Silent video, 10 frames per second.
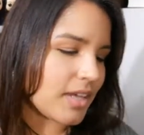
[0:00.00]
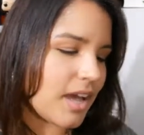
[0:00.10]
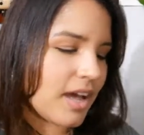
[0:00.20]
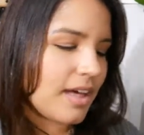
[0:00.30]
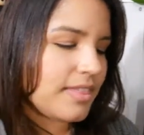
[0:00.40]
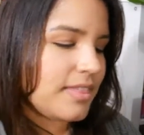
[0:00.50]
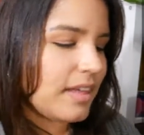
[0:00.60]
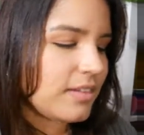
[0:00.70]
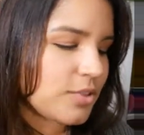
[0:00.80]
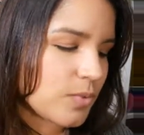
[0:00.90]
Uh,
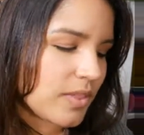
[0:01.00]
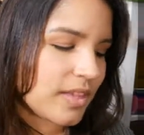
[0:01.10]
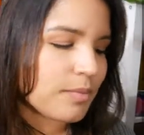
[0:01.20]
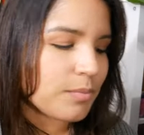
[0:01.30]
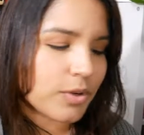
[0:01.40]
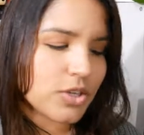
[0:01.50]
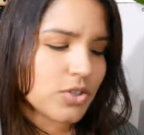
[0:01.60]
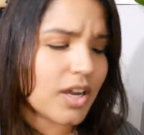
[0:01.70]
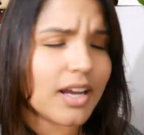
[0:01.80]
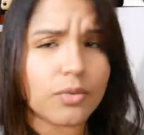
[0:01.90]
then there's one that I'm pretty
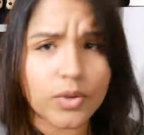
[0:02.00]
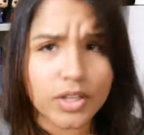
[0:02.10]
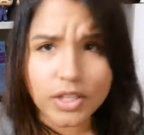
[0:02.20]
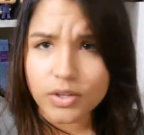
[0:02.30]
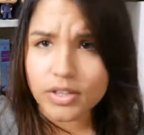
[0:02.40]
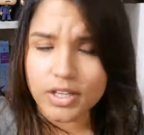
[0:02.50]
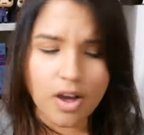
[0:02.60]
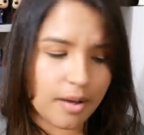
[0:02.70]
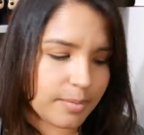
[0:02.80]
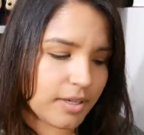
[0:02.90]
sure I got a really early
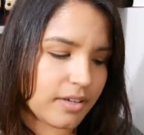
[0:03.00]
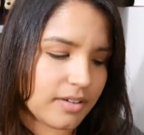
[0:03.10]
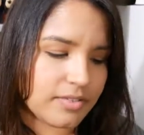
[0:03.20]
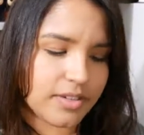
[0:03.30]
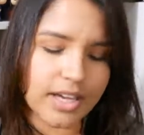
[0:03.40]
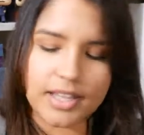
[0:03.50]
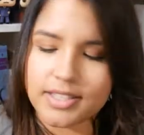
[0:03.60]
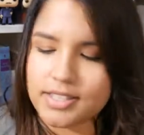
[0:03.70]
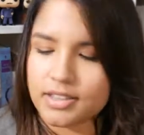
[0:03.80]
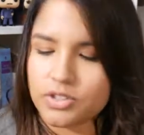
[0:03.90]
copy of. I got
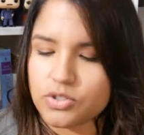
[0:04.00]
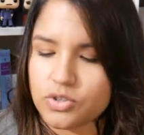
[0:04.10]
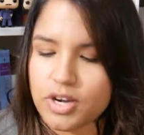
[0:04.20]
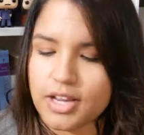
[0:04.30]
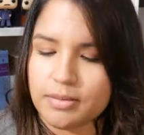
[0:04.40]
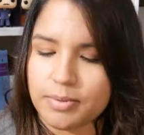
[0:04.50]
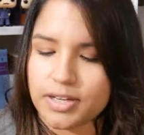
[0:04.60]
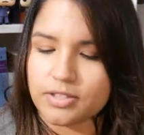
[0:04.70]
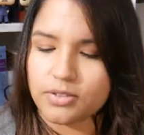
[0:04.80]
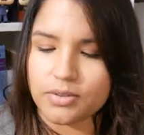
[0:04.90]
this at the Strand, but
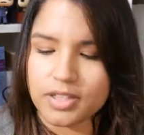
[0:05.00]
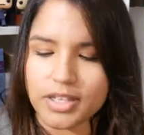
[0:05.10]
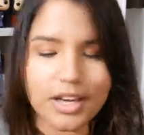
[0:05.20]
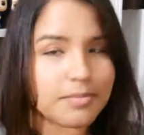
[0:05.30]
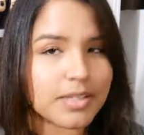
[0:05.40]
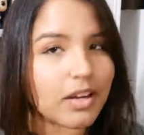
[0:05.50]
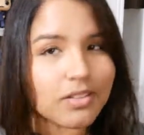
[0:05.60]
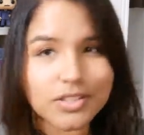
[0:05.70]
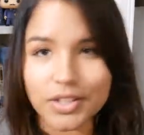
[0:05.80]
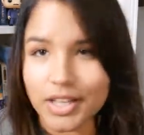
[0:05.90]
I don't think it comes out
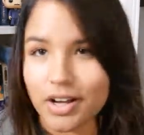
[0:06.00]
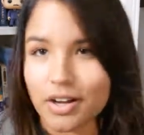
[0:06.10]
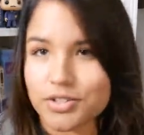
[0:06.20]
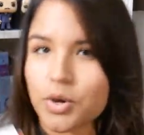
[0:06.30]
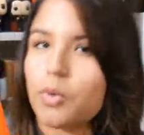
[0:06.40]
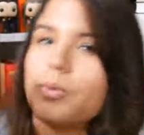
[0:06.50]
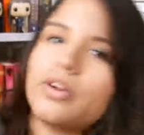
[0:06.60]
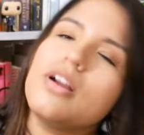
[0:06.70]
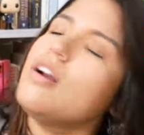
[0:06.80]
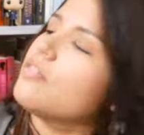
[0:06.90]
until like
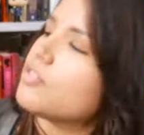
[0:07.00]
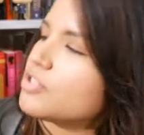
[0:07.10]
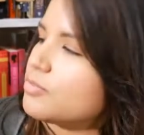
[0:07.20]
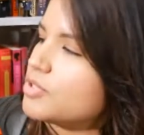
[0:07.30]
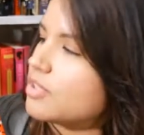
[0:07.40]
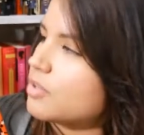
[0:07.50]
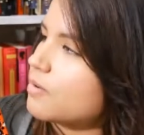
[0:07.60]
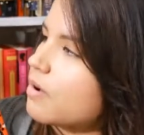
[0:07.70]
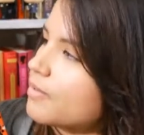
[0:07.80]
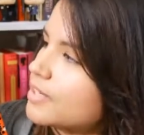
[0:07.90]
October. For some reason, they were
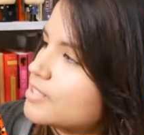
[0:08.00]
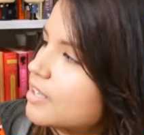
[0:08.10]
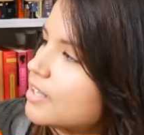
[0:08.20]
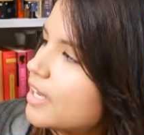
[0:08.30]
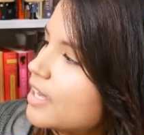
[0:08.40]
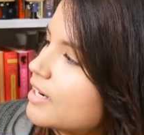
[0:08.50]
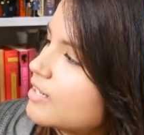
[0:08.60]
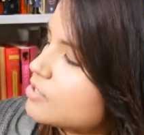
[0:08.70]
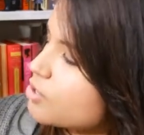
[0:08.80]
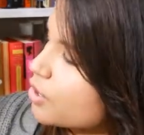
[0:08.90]
already selling it, and it
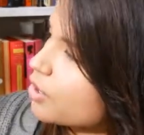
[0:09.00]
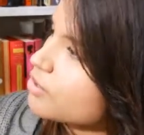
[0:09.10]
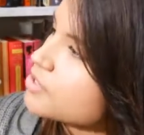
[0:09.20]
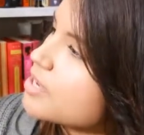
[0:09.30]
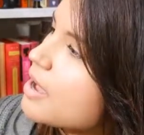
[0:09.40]
is Cursed,